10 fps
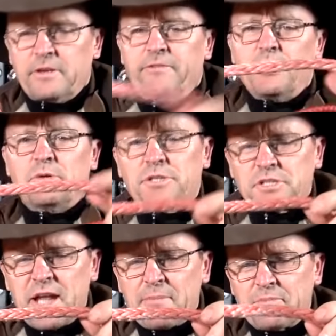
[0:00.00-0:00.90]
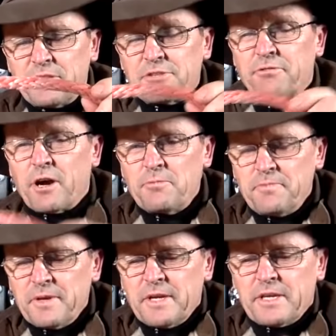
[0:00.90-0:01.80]
if you were to snap this rope,
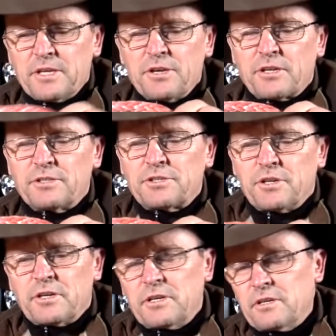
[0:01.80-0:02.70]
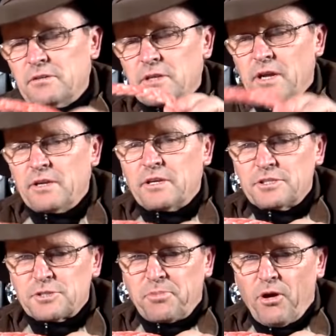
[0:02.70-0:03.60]
you can certainly, you know, you
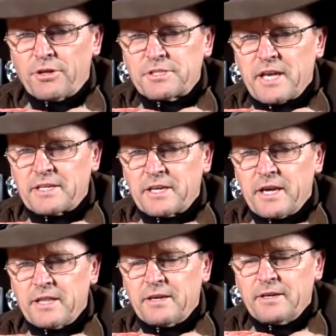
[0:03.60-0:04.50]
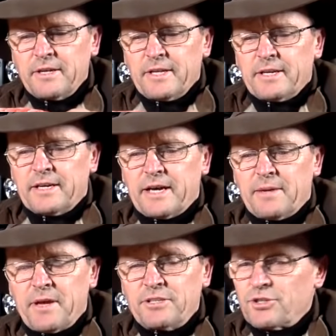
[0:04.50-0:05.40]
can splice that together
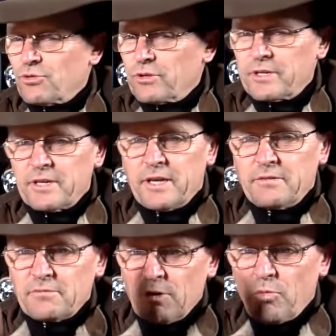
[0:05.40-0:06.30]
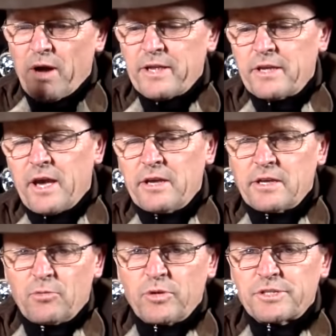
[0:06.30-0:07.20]
um, and join it, and away you go.
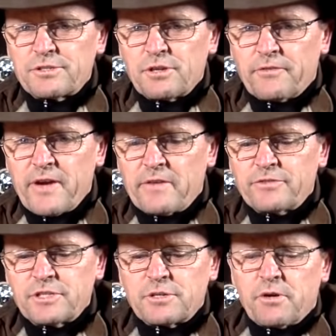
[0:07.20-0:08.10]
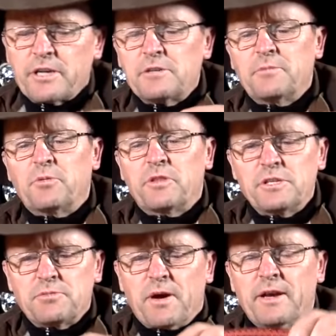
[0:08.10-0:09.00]
You winch yourself out of a situation. But with
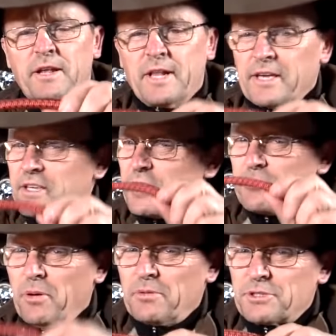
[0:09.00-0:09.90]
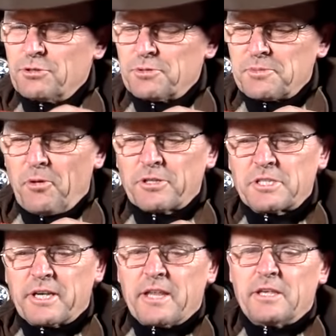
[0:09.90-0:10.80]
this one, you could probably still splice
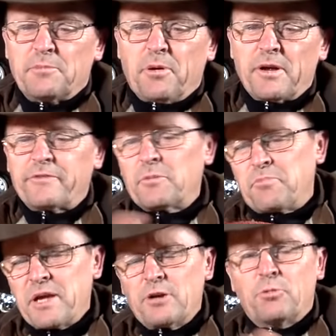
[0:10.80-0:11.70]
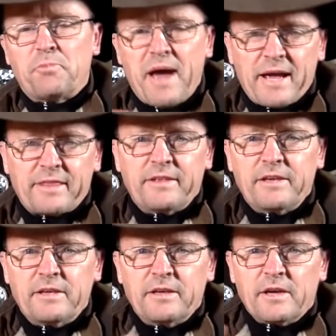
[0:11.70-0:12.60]
it together. You'd probably have to peel back
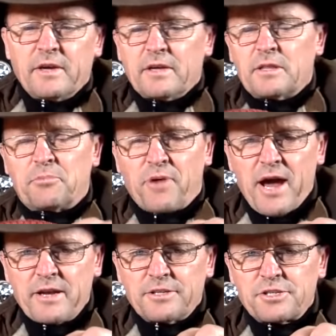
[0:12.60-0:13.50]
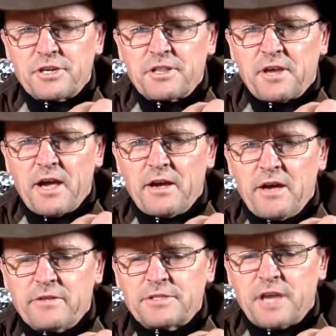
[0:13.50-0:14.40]
the the braided sheath
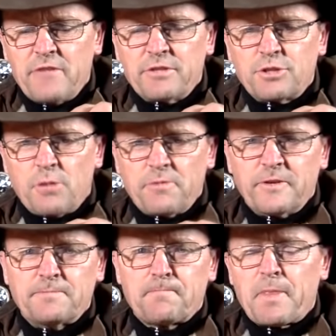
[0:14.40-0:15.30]
that's over the top of it,